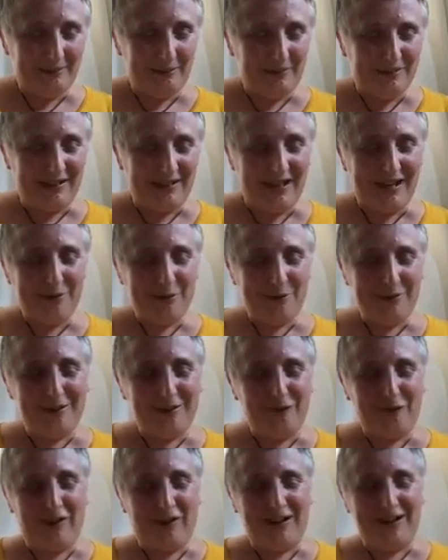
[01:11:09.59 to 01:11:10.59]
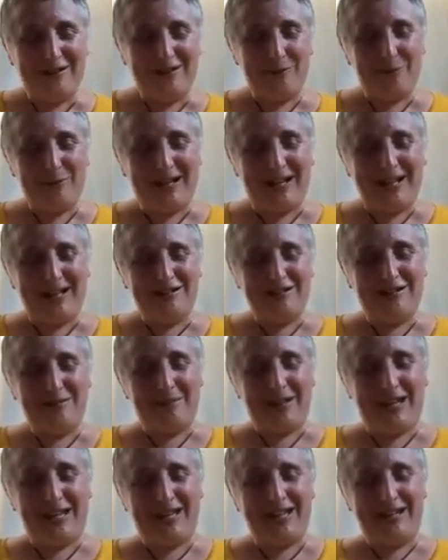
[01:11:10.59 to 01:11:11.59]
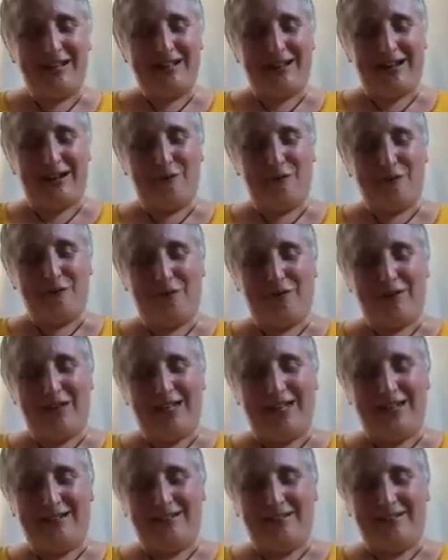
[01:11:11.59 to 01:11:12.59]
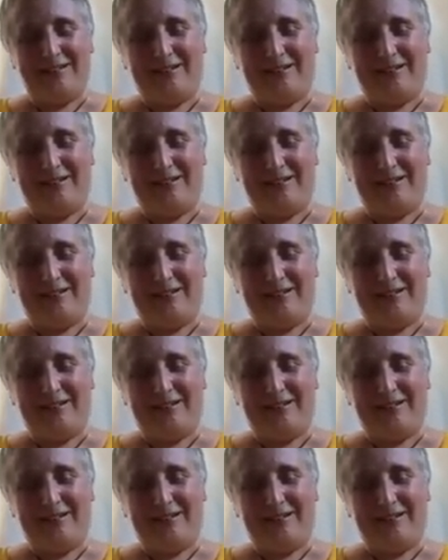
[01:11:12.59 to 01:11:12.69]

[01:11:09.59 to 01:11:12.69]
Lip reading: But I always find a way to make it comfy.